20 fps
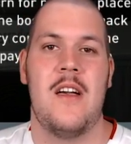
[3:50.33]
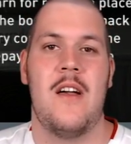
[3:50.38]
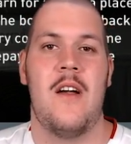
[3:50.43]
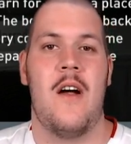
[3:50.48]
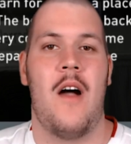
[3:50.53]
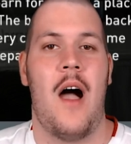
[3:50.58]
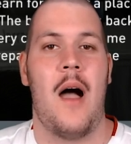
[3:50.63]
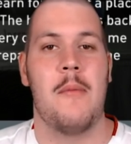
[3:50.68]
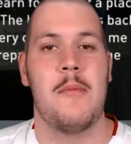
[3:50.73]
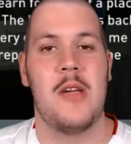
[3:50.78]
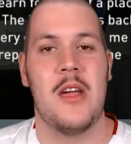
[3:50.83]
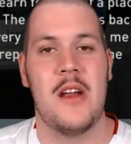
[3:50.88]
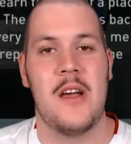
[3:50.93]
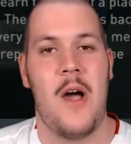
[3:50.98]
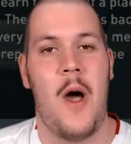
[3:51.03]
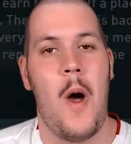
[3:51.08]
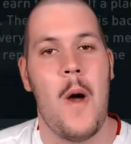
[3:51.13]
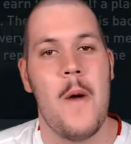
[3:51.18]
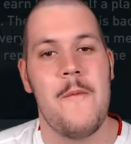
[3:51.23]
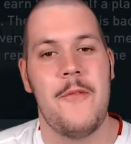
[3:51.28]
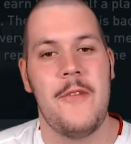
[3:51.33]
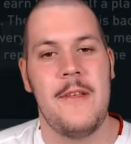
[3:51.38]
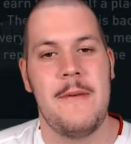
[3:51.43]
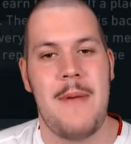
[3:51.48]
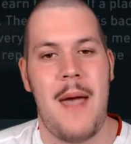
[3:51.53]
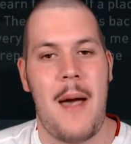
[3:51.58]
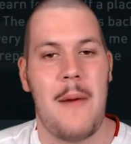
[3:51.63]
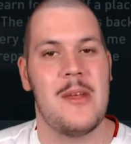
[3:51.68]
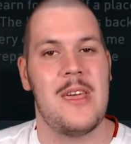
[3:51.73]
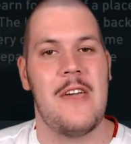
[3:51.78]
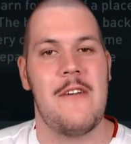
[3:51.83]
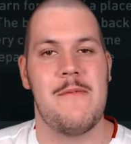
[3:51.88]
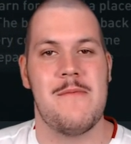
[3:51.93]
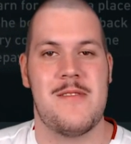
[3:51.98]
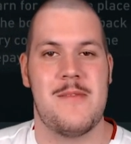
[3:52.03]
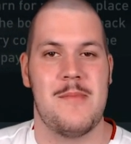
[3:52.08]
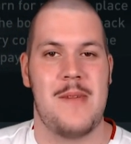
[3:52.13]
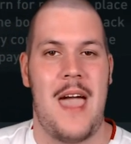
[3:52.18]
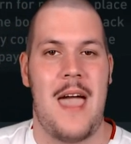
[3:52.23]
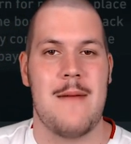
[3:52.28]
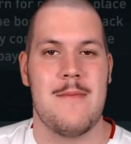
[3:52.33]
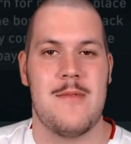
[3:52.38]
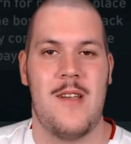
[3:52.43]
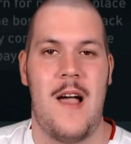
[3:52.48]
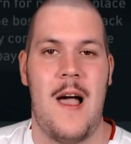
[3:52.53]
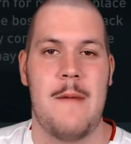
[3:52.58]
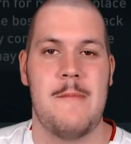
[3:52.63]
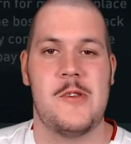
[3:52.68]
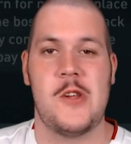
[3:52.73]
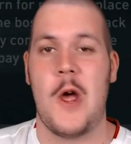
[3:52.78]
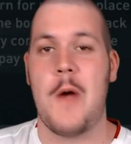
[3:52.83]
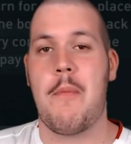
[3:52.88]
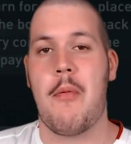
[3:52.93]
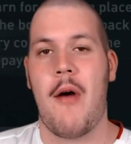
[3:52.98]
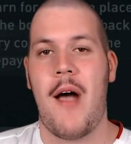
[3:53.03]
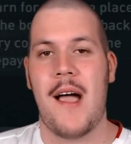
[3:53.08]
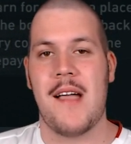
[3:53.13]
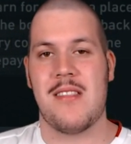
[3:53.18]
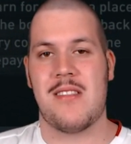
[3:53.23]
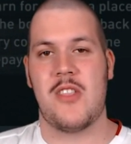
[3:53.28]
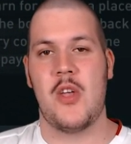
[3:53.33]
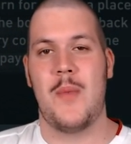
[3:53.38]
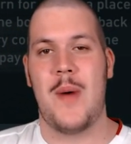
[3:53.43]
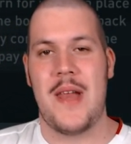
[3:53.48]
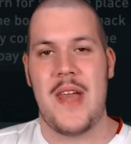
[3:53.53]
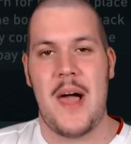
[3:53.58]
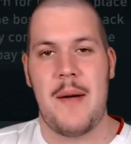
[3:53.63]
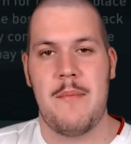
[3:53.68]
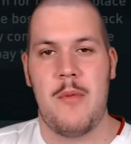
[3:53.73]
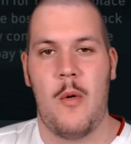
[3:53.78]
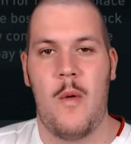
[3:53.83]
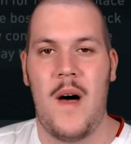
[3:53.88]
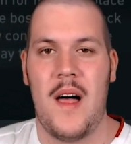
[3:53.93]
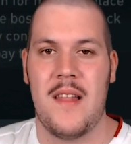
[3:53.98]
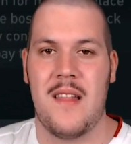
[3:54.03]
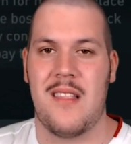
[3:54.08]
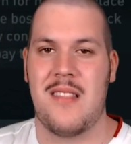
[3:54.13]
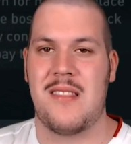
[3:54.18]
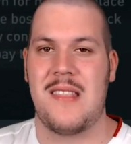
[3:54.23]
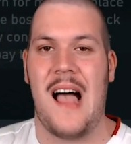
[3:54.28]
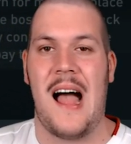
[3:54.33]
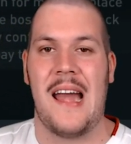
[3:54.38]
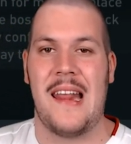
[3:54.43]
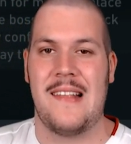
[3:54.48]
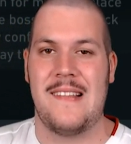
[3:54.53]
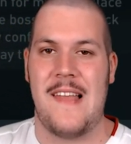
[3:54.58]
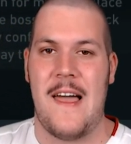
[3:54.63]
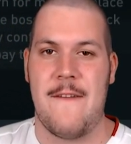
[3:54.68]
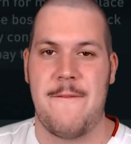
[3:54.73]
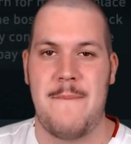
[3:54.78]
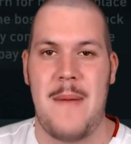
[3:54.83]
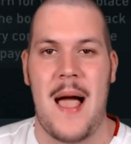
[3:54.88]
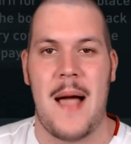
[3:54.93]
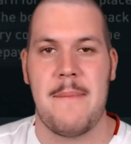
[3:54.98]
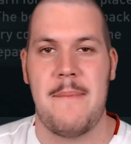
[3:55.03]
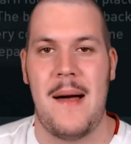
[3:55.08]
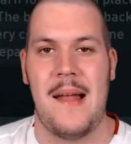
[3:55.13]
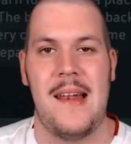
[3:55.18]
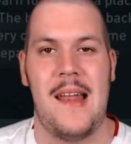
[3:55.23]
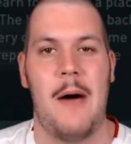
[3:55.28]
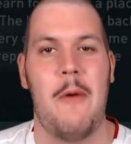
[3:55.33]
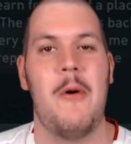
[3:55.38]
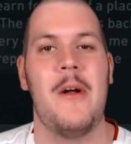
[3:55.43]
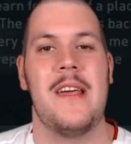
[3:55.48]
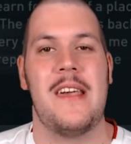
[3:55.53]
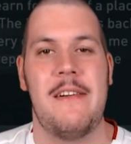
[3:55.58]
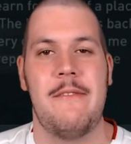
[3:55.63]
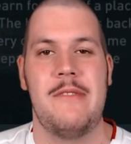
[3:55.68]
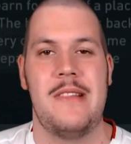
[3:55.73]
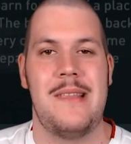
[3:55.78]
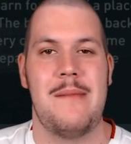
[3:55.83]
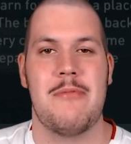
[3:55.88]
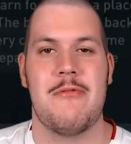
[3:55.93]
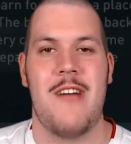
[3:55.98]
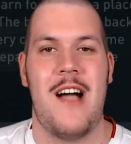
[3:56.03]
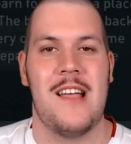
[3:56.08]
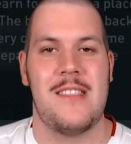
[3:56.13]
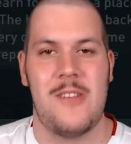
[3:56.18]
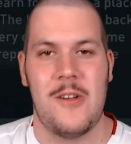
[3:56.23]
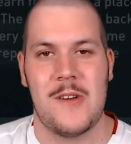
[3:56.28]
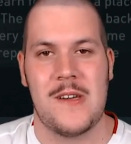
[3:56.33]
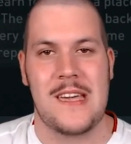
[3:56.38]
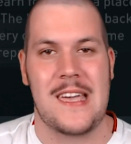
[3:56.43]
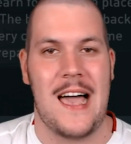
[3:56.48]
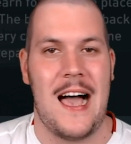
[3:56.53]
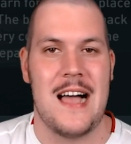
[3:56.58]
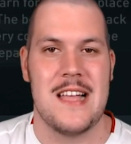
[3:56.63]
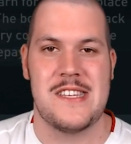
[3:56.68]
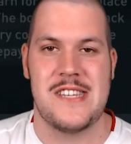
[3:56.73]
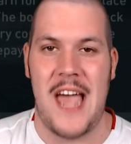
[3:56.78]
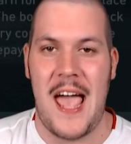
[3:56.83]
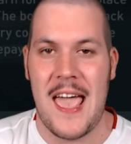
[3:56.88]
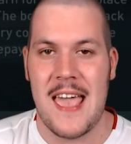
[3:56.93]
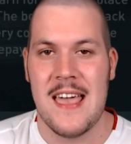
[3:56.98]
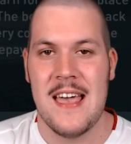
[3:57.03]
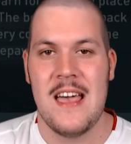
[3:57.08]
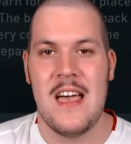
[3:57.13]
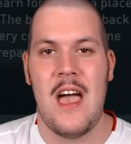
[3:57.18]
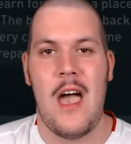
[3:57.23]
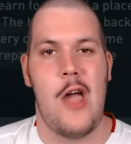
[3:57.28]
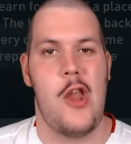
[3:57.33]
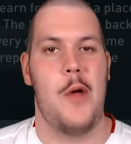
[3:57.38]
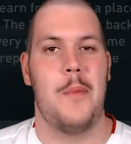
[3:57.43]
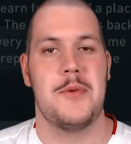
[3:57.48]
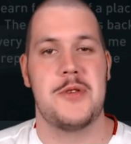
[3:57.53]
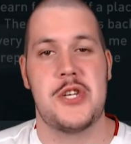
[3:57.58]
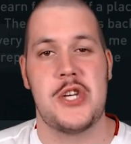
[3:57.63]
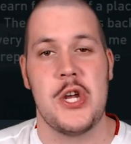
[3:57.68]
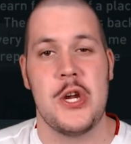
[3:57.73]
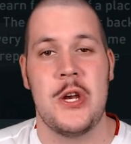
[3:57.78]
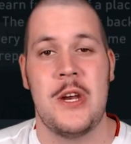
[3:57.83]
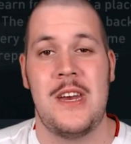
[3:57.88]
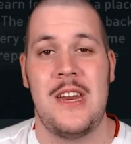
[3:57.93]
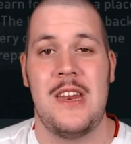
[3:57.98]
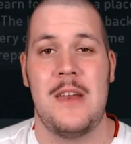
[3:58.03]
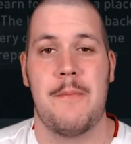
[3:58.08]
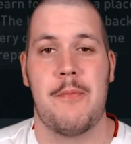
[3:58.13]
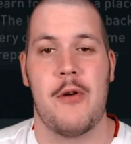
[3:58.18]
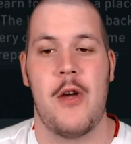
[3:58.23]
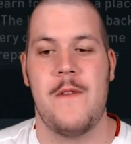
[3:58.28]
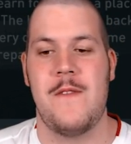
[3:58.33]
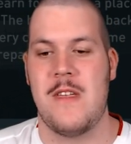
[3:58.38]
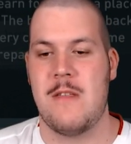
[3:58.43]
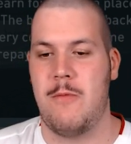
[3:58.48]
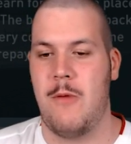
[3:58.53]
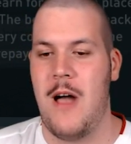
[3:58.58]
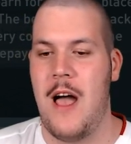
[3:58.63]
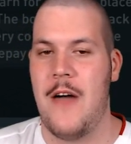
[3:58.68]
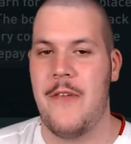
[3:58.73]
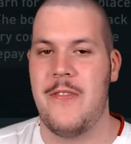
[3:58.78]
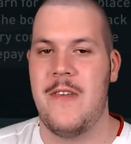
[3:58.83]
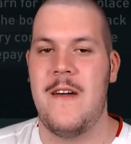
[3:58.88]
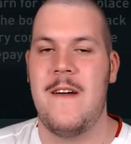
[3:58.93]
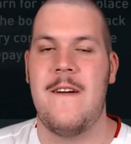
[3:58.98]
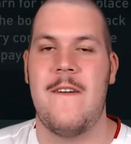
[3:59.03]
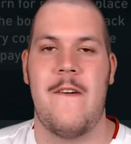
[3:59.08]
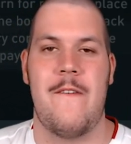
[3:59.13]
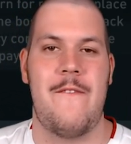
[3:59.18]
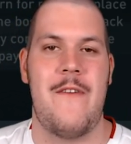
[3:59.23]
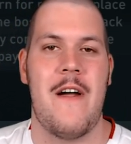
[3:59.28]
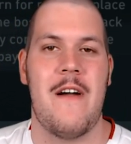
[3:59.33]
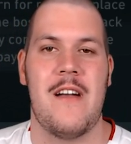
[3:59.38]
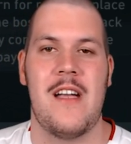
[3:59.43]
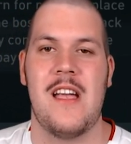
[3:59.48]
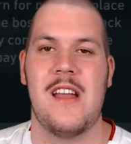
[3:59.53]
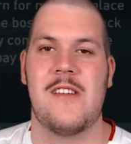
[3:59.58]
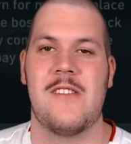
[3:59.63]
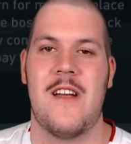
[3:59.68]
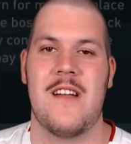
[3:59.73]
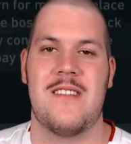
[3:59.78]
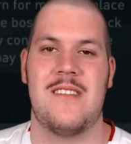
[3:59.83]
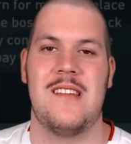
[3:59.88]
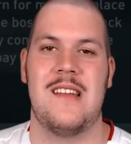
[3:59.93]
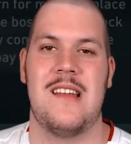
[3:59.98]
I'm going to hopefully be able to give him some game time. Joe Bryan's still my number 1 starting left back, but I want to give Roberto an opportunity to prove his worth. Very interested to